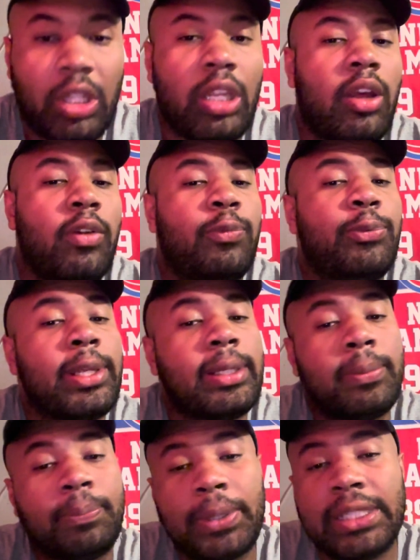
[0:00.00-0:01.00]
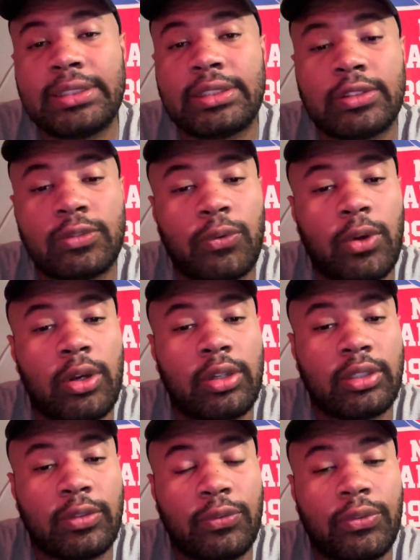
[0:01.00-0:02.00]
The Pistons
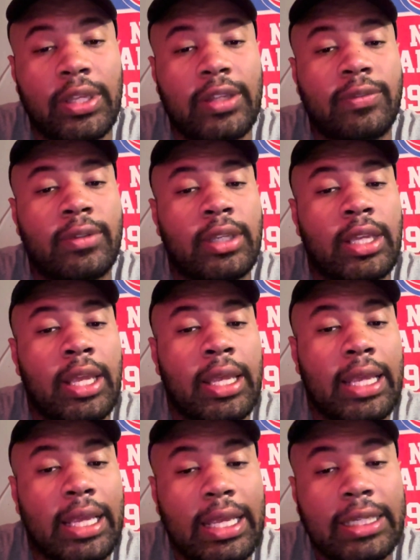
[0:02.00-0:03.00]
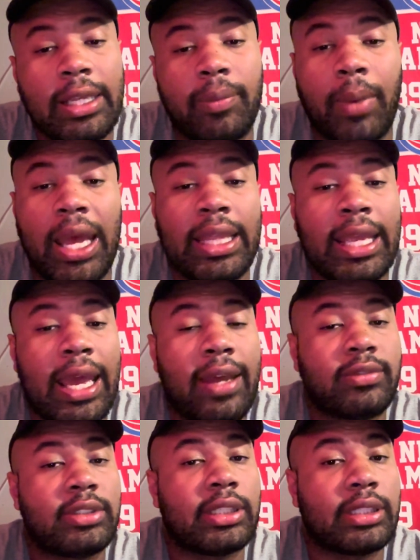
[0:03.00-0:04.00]
fall to fifth, and they might
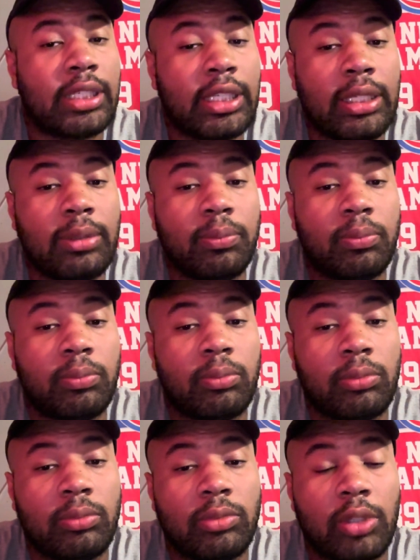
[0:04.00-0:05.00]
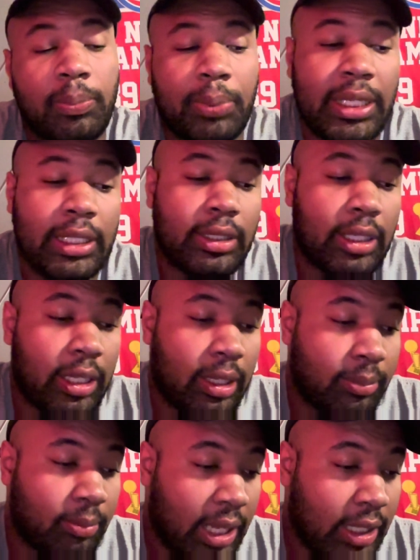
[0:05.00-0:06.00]
have to keep the pick
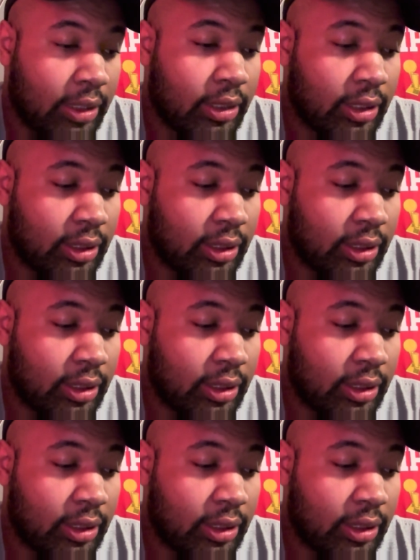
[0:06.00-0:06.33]
and make